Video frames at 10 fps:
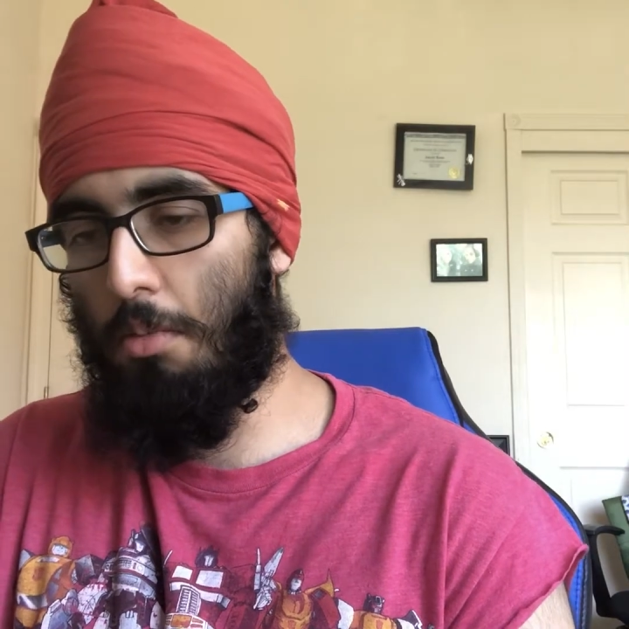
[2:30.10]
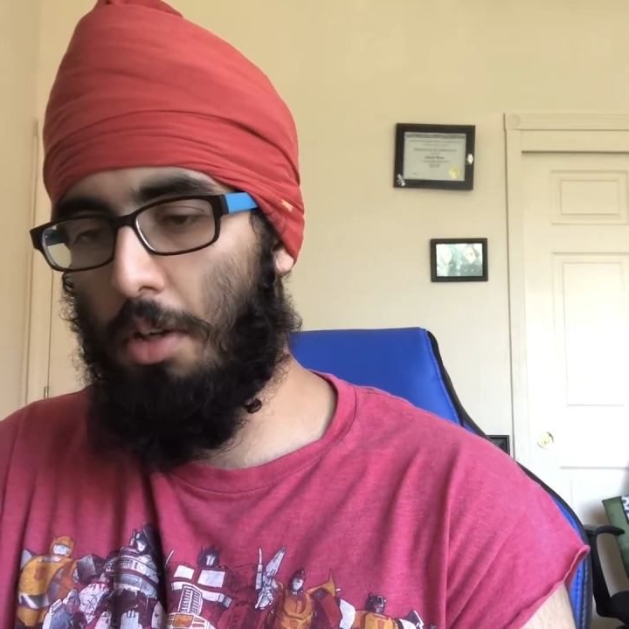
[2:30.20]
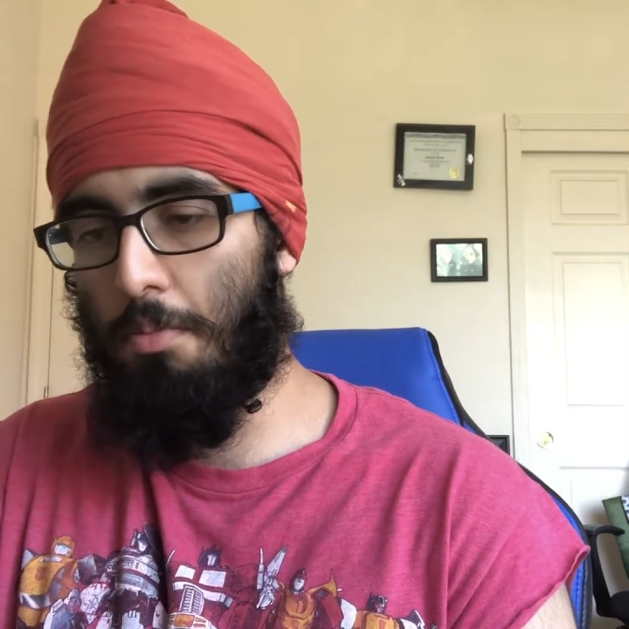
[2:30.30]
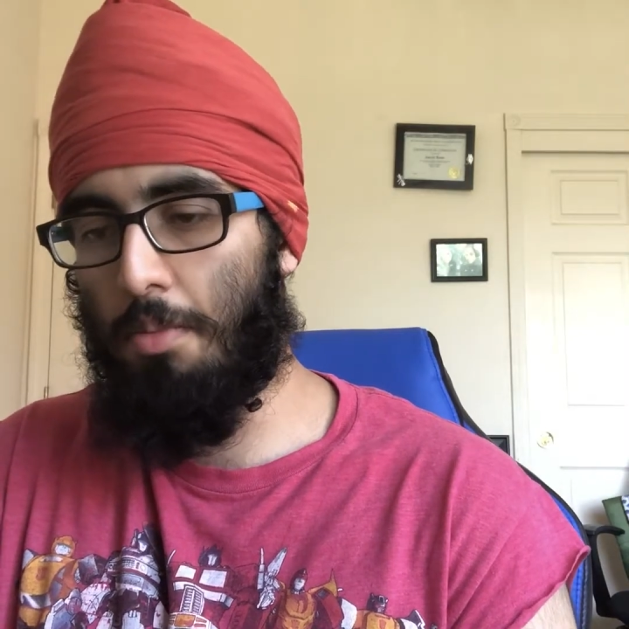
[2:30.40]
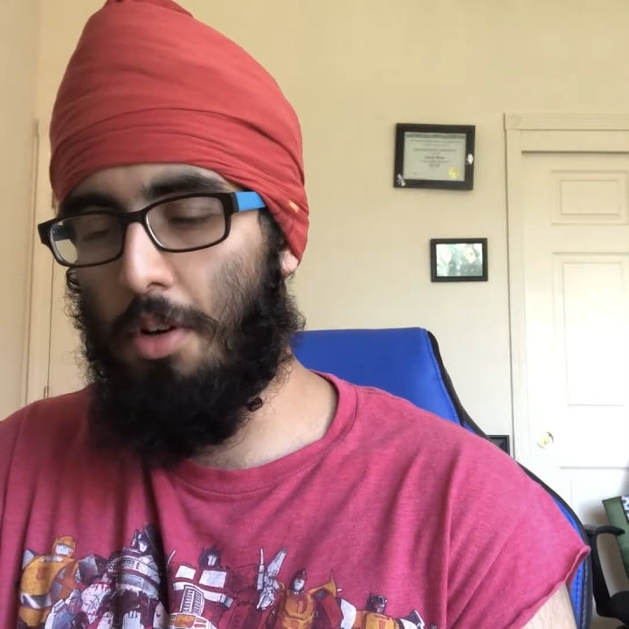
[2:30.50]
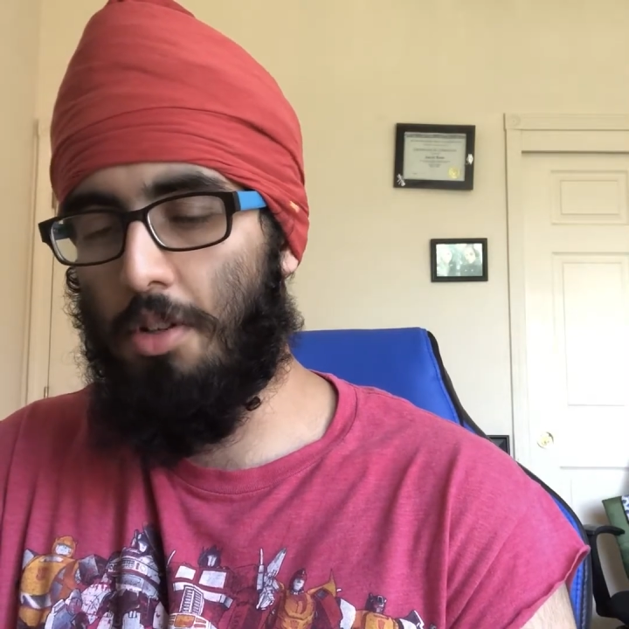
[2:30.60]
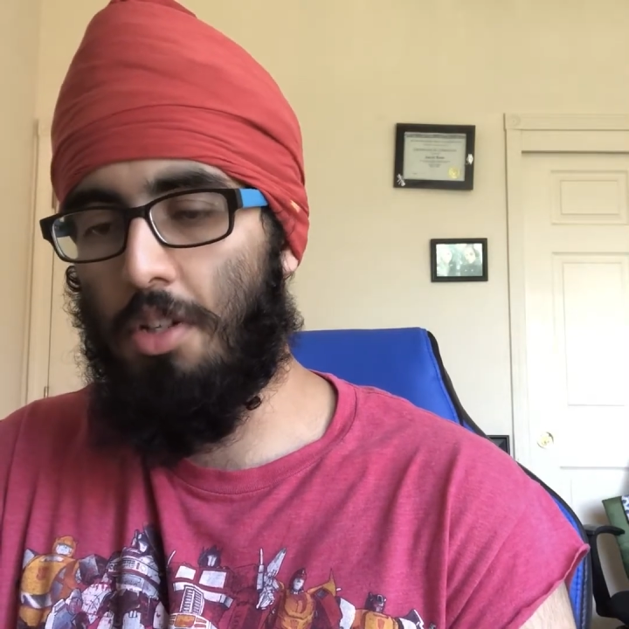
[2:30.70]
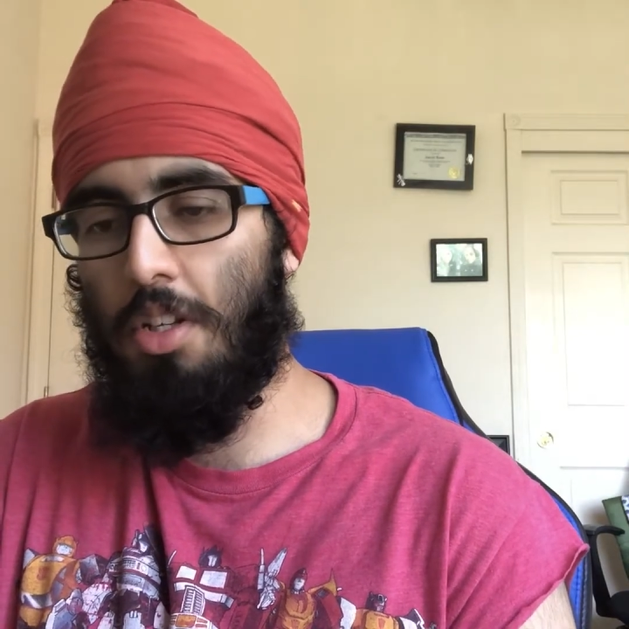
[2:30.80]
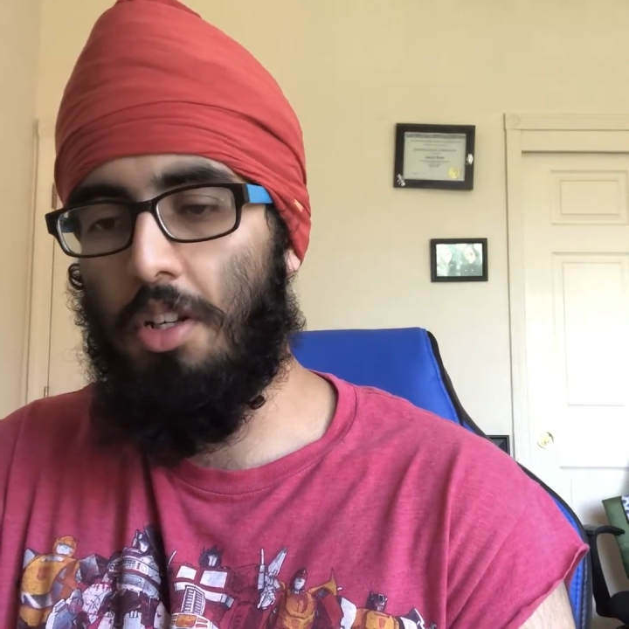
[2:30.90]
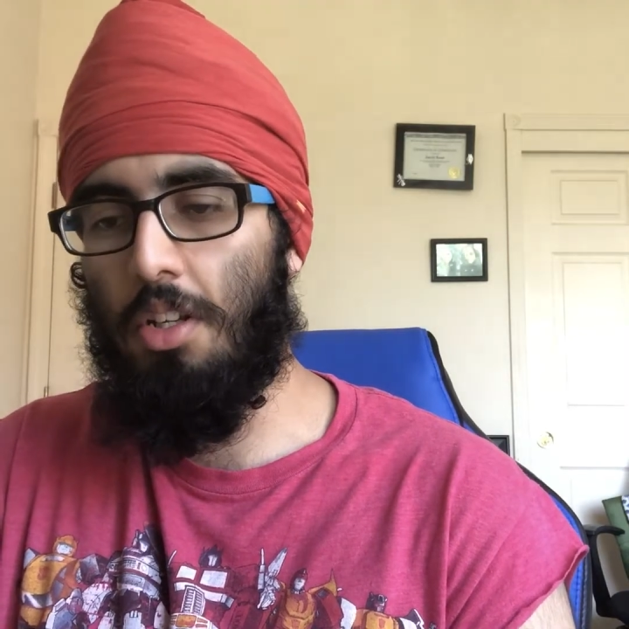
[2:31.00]
in
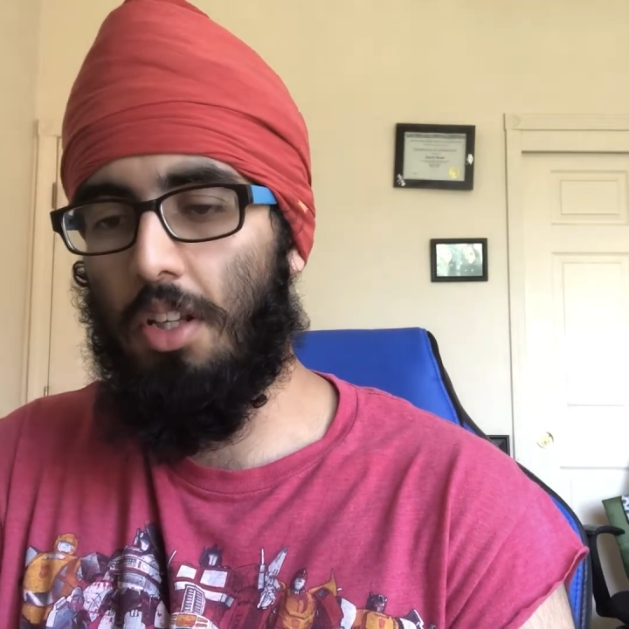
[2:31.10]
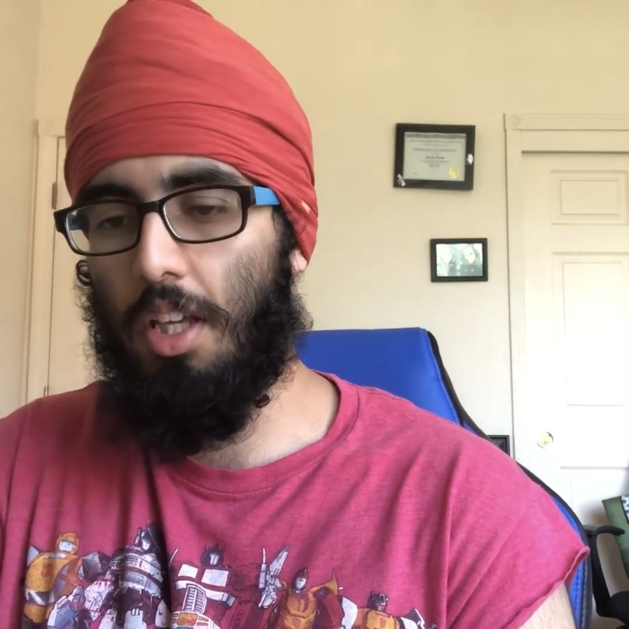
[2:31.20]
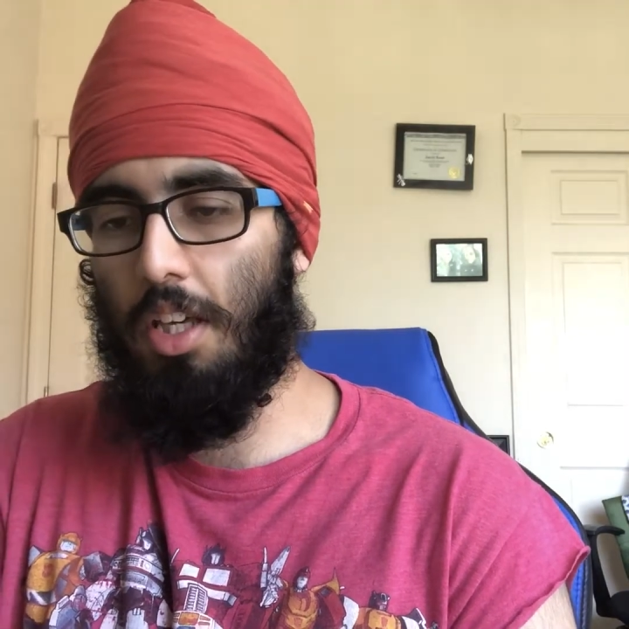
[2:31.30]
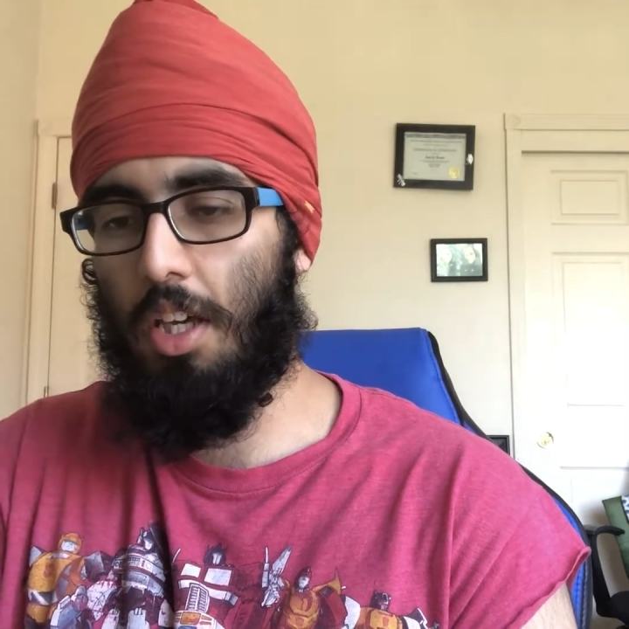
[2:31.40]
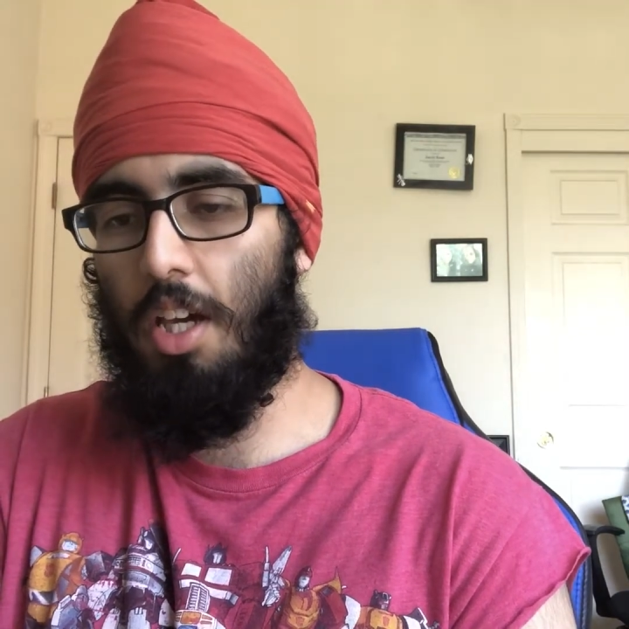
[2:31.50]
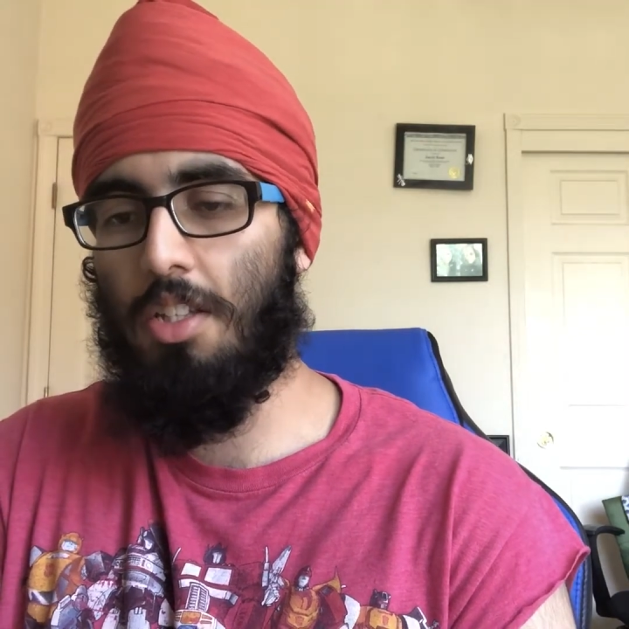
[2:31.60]
person, I